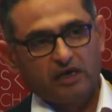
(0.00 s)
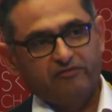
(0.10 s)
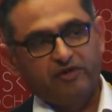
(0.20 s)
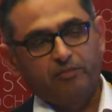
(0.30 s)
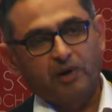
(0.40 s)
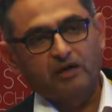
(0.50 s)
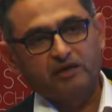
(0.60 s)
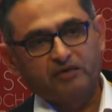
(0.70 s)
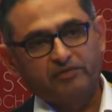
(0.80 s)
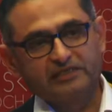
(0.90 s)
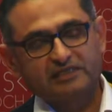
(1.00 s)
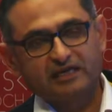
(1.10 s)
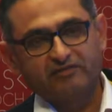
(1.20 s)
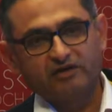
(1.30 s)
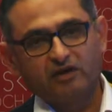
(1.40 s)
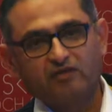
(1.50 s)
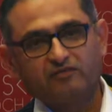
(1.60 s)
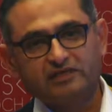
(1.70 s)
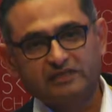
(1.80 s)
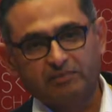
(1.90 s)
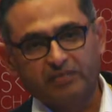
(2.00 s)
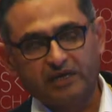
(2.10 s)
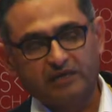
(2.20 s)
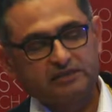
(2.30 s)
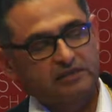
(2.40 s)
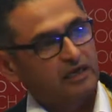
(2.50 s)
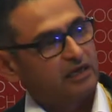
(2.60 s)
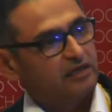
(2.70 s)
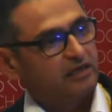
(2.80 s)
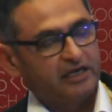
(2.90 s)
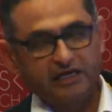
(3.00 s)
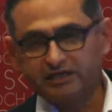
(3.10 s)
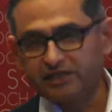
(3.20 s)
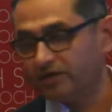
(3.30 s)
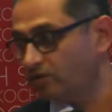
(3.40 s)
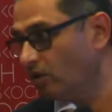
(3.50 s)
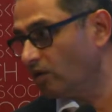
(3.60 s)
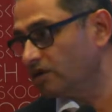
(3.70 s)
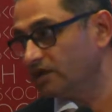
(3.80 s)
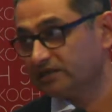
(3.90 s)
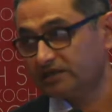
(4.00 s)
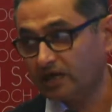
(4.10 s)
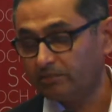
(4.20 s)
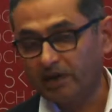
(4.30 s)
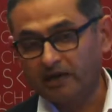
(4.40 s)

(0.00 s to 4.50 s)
We have partnered with several of these companies under initiative called StartPath.